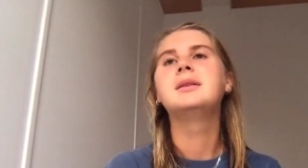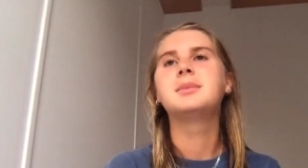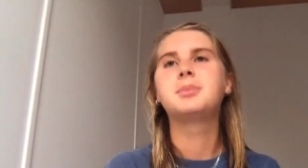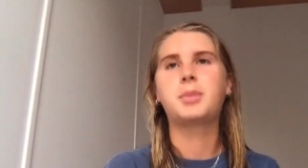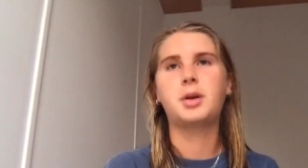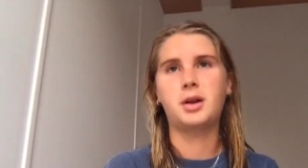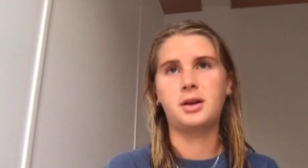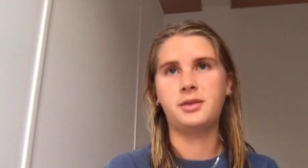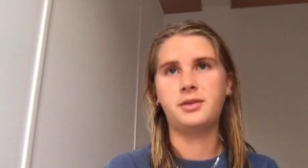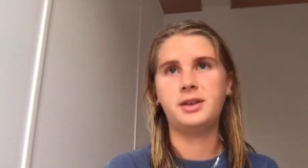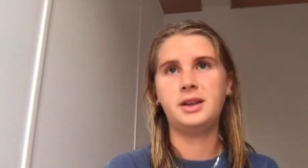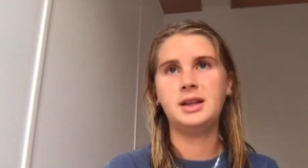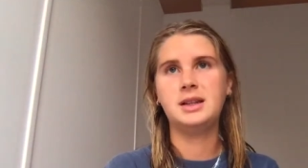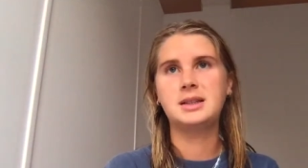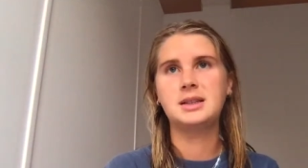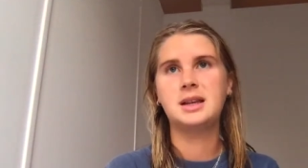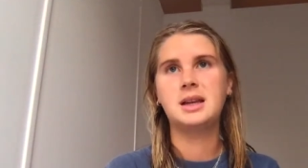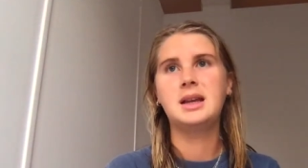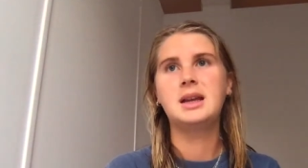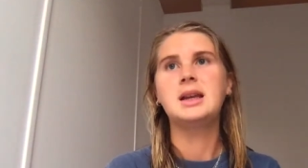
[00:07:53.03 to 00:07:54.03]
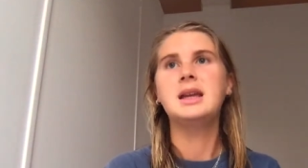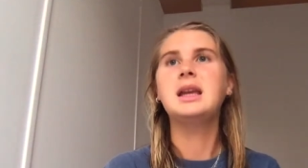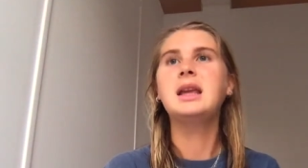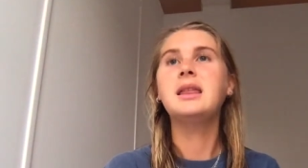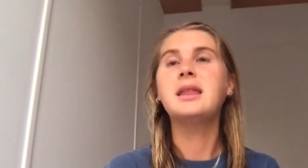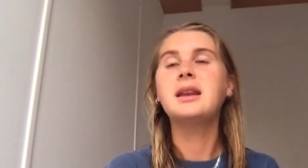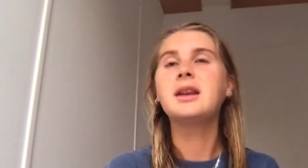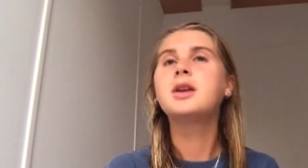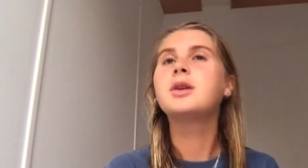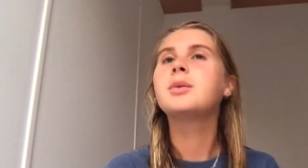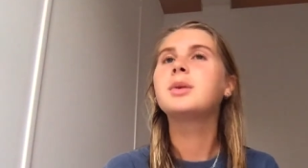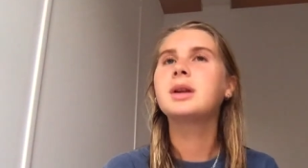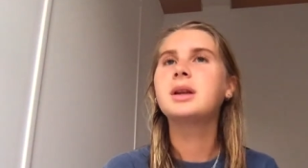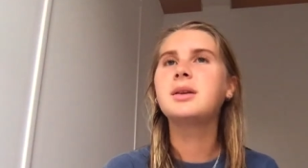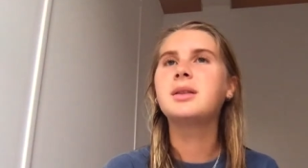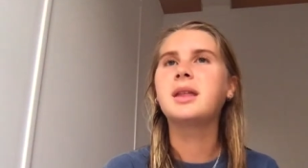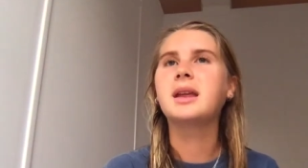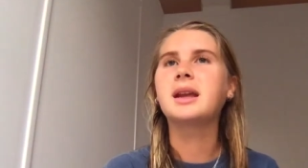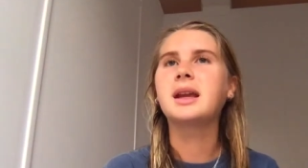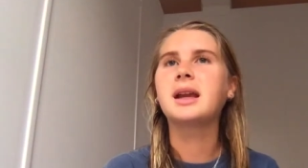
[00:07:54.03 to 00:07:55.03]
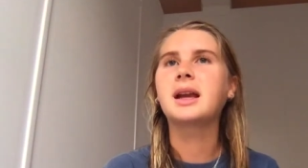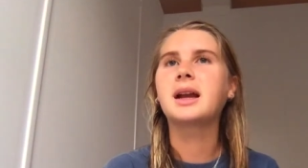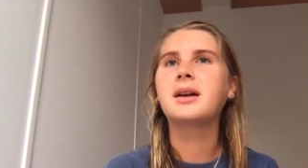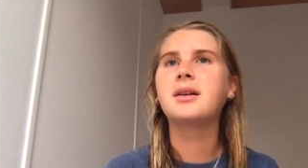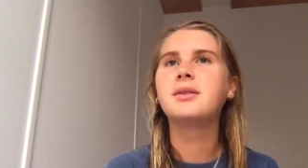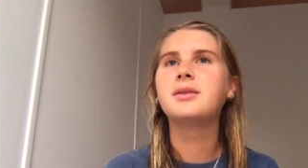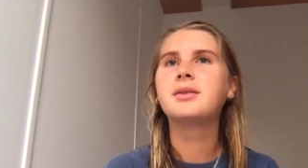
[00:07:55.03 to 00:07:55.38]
Perfect. Ethan, who are you thinking of?